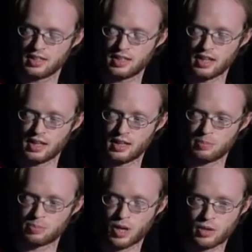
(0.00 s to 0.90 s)
uh,
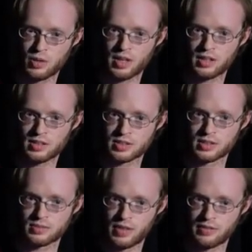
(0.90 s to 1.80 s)
Broadwell,
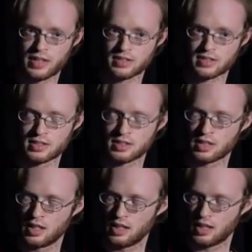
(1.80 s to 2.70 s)
so 5000 series,
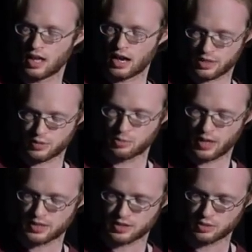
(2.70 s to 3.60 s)
i3
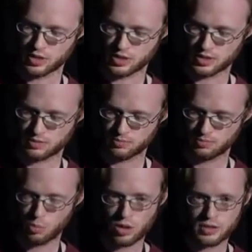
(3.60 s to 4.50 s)
processor, which is
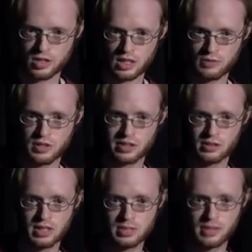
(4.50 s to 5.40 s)
more than you need for
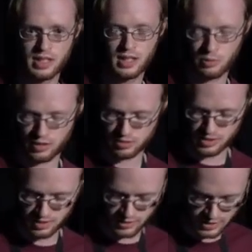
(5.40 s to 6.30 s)
Silvius, but I, I wanted to
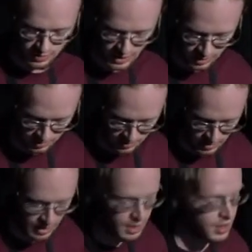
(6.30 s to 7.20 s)
be on the safe side.
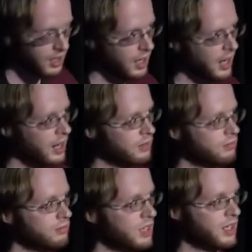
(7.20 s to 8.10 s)

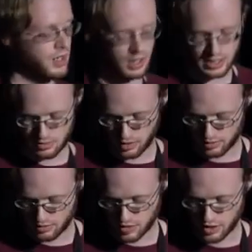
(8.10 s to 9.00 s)
Um, it costs
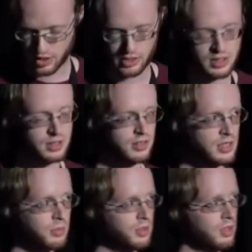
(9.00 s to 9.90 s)
around $300 to
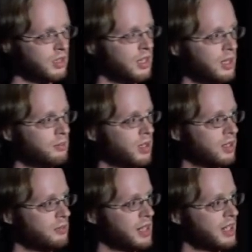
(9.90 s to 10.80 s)
assemble and put a
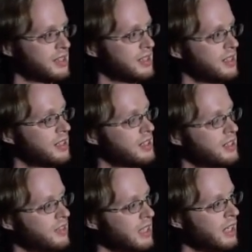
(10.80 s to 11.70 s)
mini SSD in and
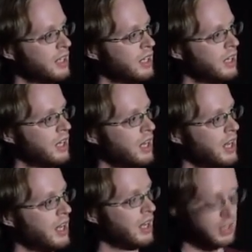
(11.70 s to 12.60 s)
stuff like that.
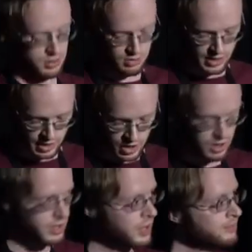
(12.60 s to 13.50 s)
Uh, I can do the recognition
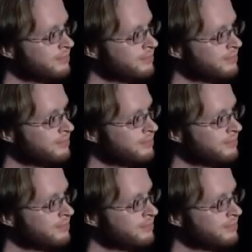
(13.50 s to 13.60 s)
on there.